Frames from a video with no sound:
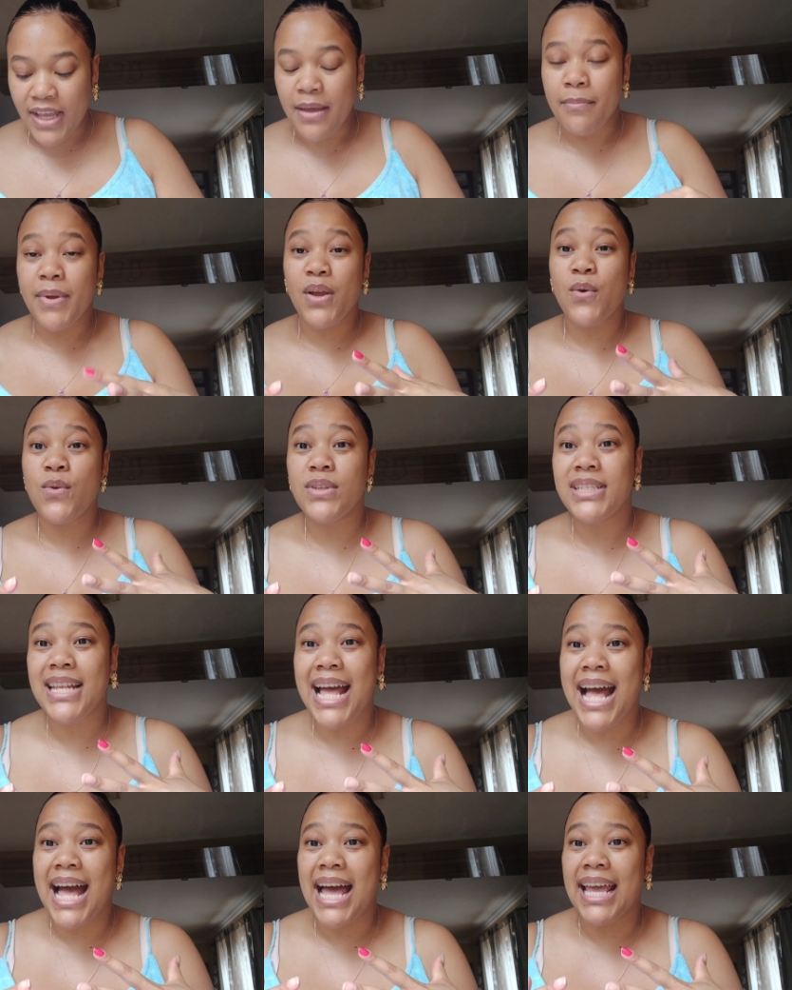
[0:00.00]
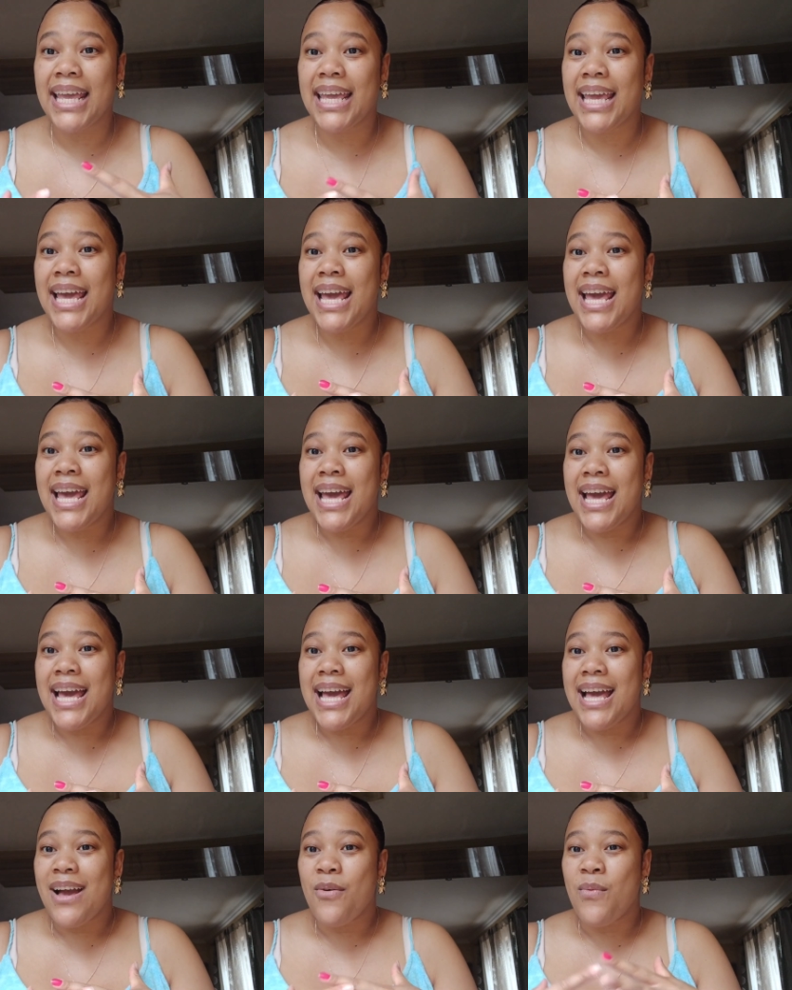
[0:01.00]
because I
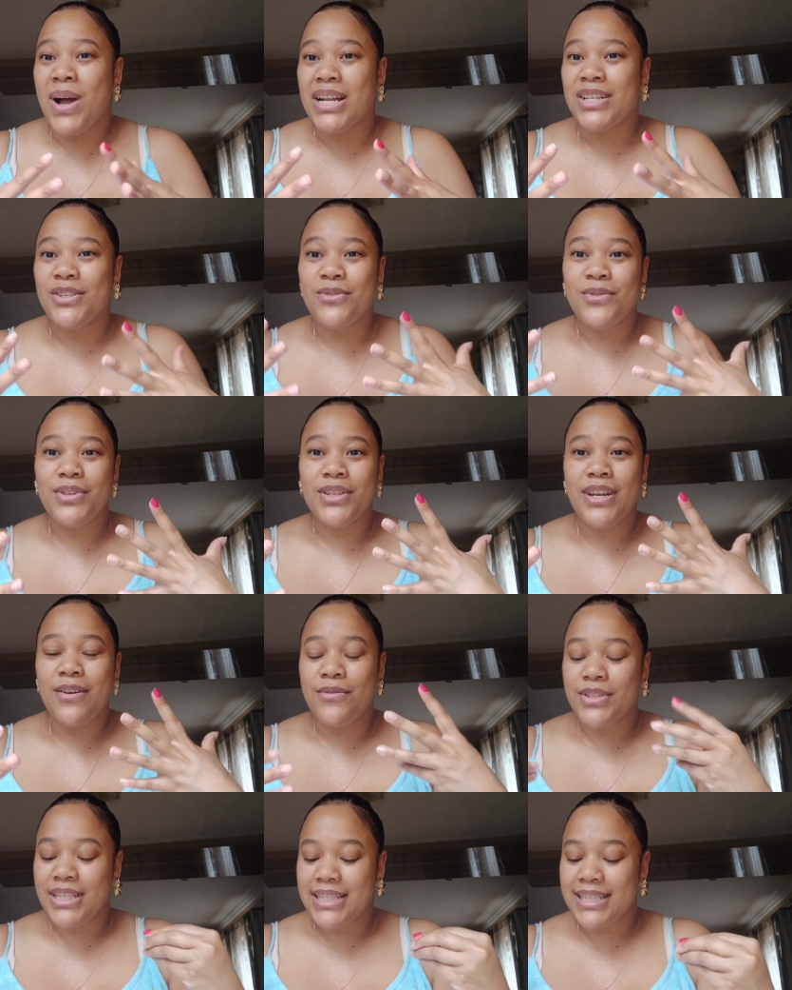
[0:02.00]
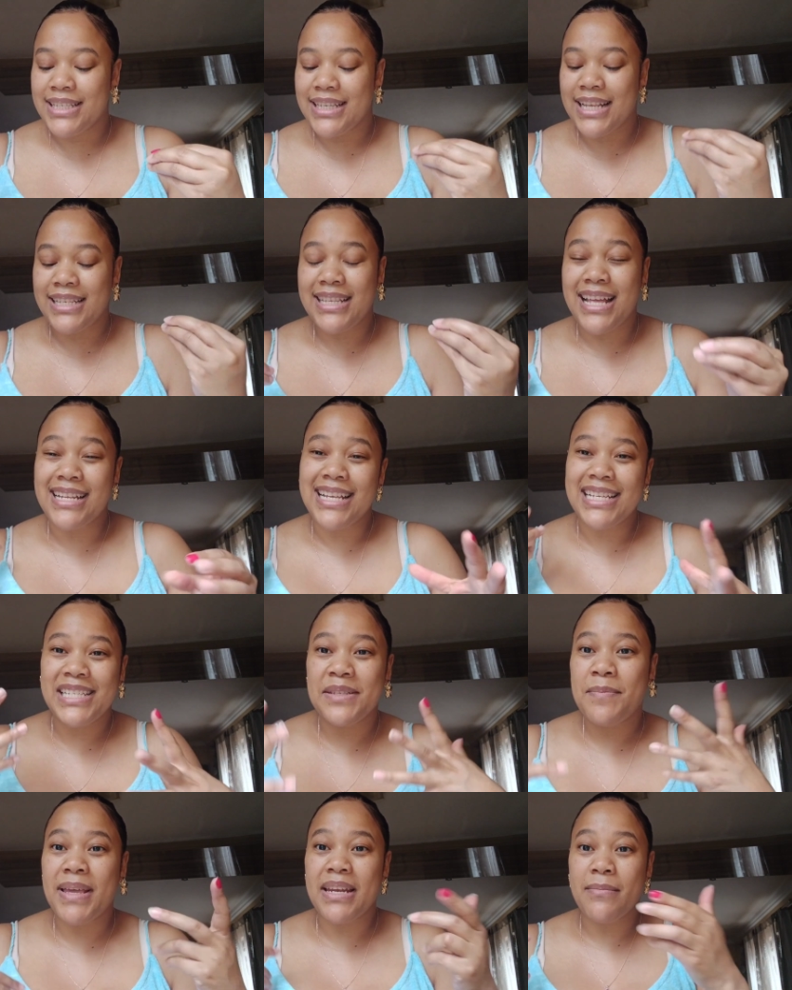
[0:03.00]
want to you know just start
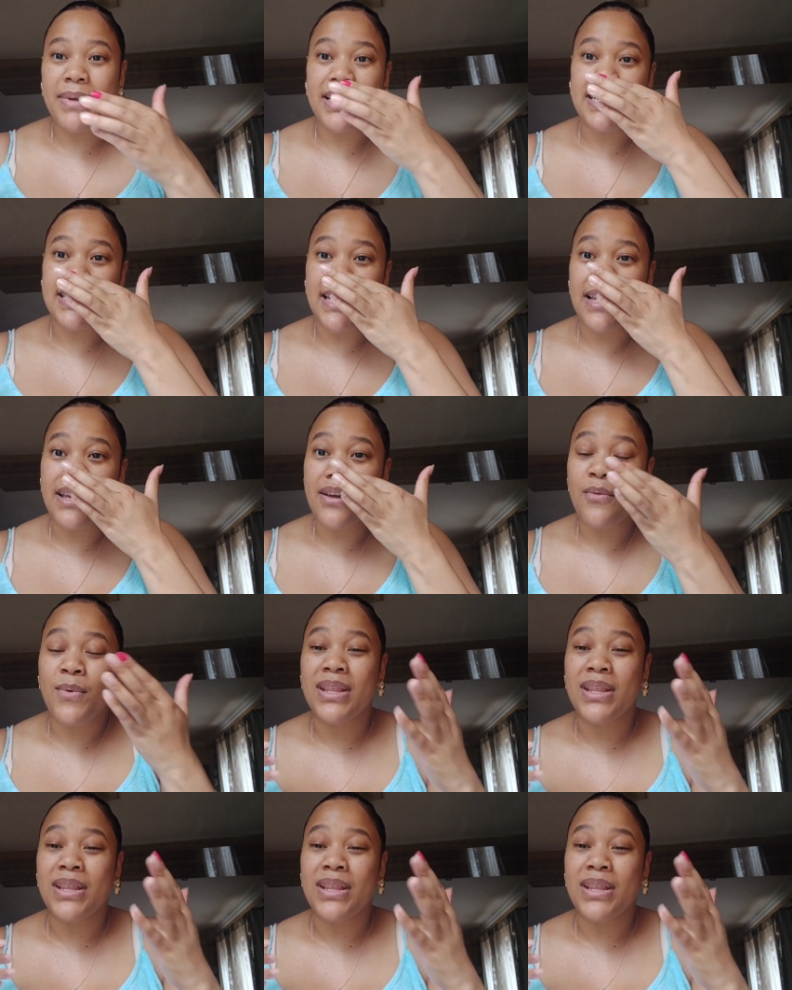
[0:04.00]
experimenting